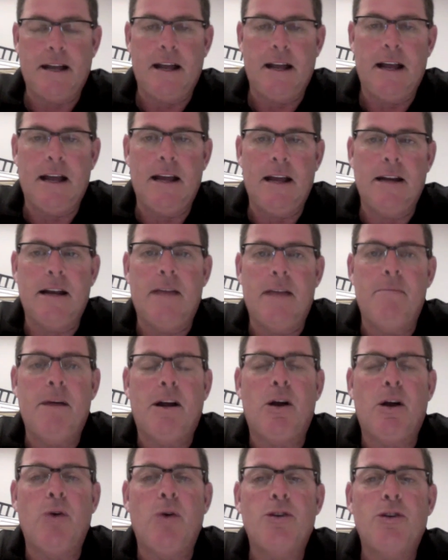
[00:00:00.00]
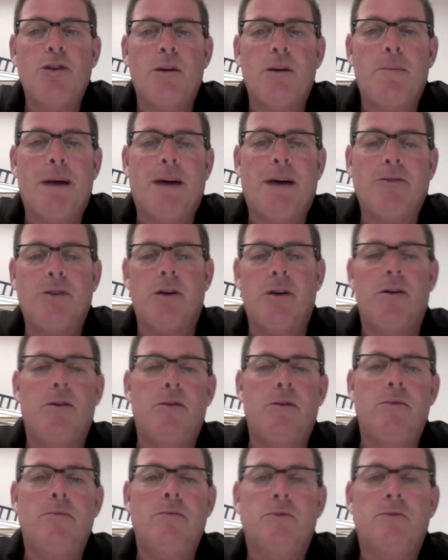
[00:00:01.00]
and I've been coaching about
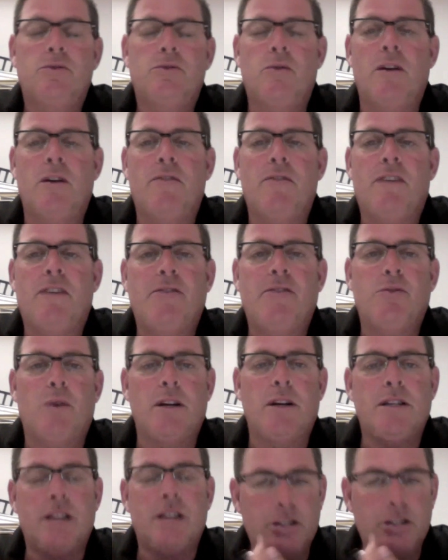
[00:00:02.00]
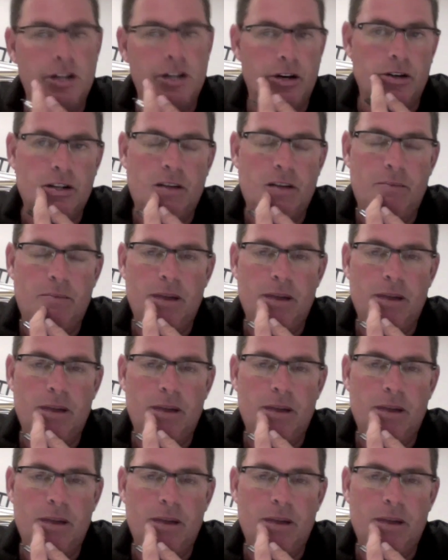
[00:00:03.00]
25, 26 years.